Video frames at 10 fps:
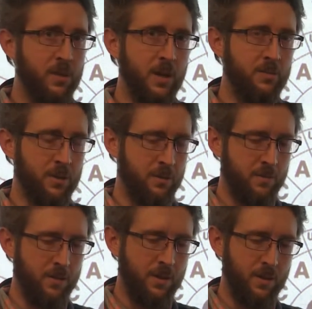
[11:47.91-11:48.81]
ever.
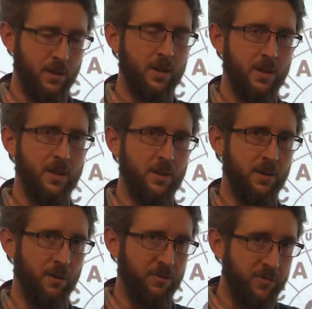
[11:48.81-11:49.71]

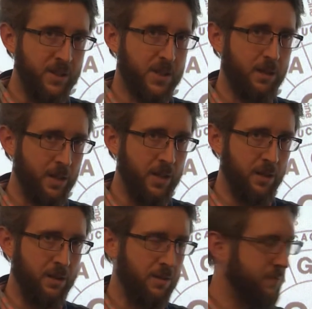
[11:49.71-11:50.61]
They're a fixed length.